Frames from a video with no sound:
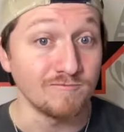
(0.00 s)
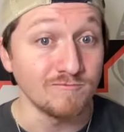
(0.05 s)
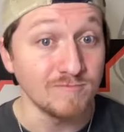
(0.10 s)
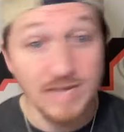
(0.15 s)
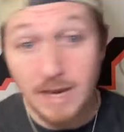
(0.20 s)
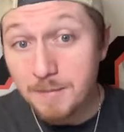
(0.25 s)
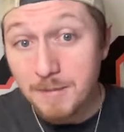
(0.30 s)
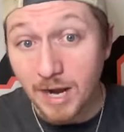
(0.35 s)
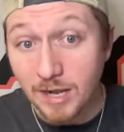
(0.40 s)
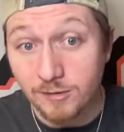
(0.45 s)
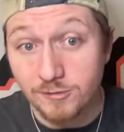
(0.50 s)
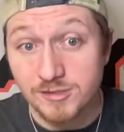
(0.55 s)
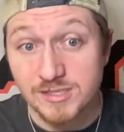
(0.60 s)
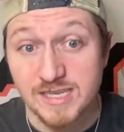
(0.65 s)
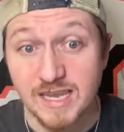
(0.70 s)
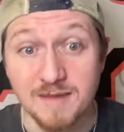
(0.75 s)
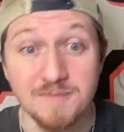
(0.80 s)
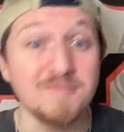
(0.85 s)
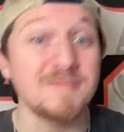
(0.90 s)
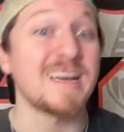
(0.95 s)
Same color
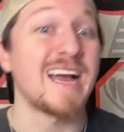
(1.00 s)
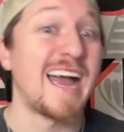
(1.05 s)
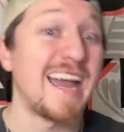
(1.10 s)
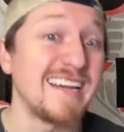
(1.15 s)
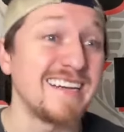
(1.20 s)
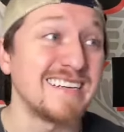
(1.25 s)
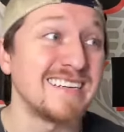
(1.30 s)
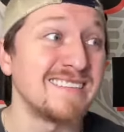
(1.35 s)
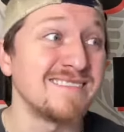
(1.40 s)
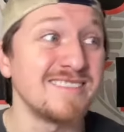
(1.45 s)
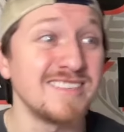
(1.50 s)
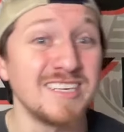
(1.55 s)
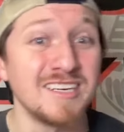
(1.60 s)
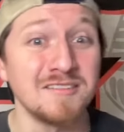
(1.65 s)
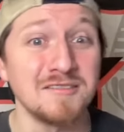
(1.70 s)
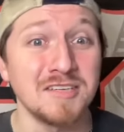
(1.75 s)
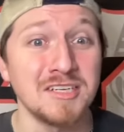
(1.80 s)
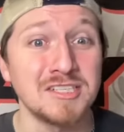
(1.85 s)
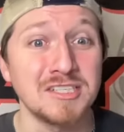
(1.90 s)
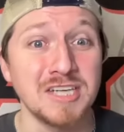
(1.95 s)
scheme, kind of. You know,
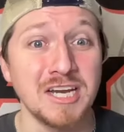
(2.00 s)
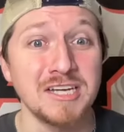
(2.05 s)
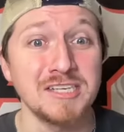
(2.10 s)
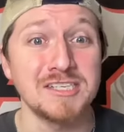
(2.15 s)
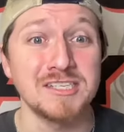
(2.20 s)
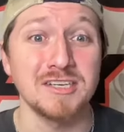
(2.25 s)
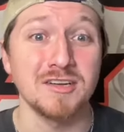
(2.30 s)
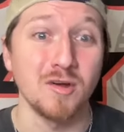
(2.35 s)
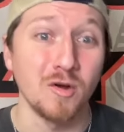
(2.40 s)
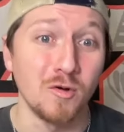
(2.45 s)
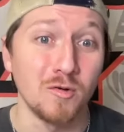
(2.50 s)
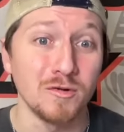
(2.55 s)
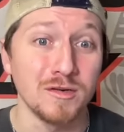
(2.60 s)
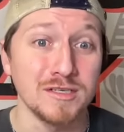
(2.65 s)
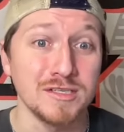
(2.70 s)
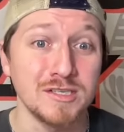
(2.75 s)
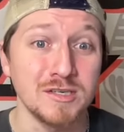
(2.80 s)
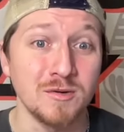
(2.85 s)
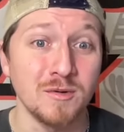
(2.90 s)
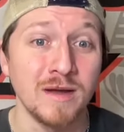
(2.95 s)
you change the gold
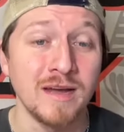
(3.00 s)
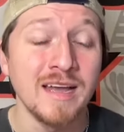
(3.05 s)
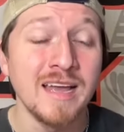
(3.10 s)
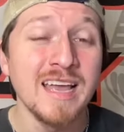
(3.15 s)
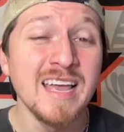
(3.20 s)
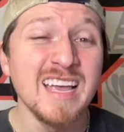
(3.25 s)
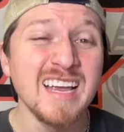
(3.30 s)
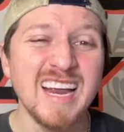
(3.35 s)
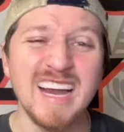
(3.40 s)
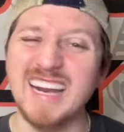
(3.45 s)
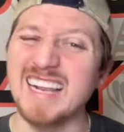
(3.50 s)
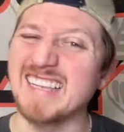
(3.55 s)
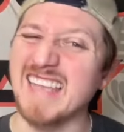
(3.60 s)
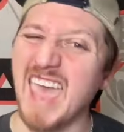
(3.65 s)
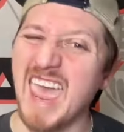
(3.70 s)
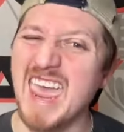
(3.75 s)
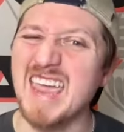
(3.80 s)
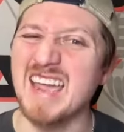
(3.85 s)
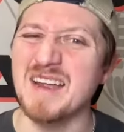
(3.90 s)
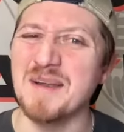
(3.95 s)
into a kind of
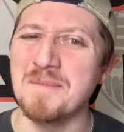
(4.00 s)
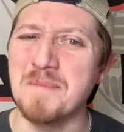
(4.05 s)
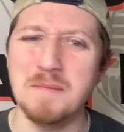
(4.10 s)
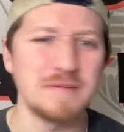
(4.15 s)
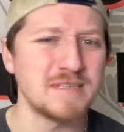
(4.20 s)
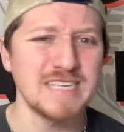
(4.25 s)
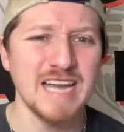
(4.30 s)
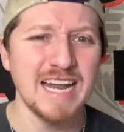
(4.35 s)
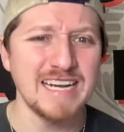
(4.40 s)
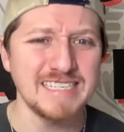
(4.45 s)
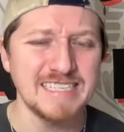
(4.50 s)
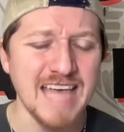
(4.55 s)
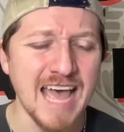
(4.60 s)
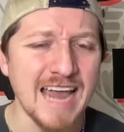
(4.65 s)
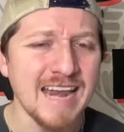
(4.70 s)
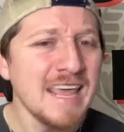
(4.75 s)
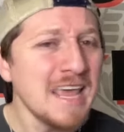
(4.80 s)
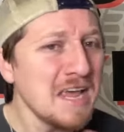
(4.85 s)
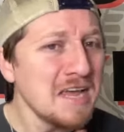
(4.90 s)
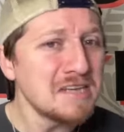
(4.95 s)
tan. But besides
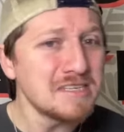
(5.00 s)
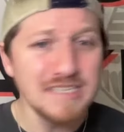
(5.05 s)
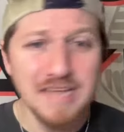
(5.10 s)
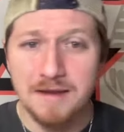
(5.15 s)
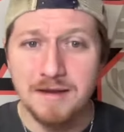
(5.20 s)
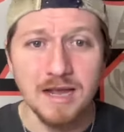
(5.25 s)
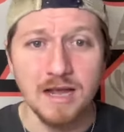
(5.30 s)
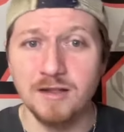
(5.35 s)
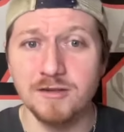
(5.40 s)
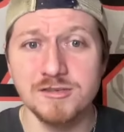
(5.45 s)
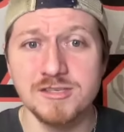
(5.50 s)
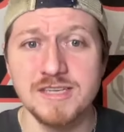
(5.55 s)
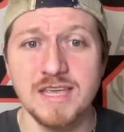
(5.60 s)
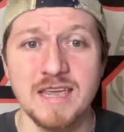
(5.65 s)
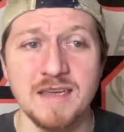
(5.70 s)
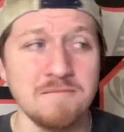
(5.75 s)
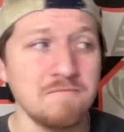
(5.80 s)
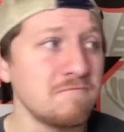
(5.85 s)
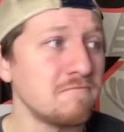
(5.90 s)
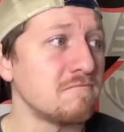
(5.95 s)
that, same color
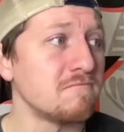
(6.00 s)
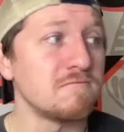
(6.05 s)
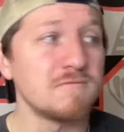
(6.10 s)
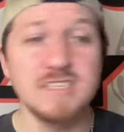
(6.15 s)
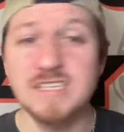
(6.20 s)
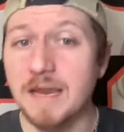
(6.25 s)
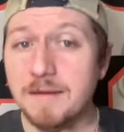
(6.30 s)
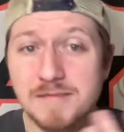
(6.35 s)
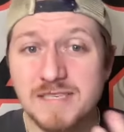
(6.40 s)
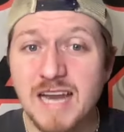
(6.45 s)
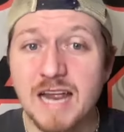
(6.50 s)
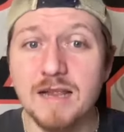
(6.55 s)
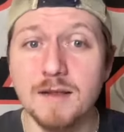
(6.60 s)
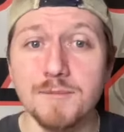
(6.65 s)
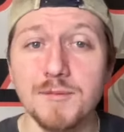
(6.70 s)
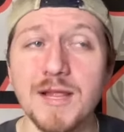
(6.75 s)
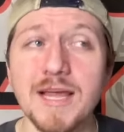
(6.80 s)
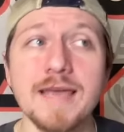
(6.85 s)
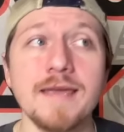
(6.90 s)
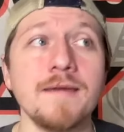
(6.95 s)
scheme, same style of
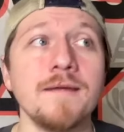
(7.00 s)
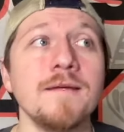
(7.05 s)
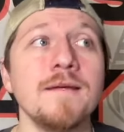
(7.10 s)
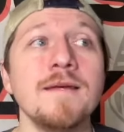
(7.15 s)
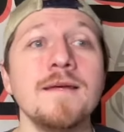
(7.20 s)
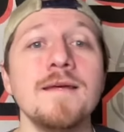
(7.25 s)
play.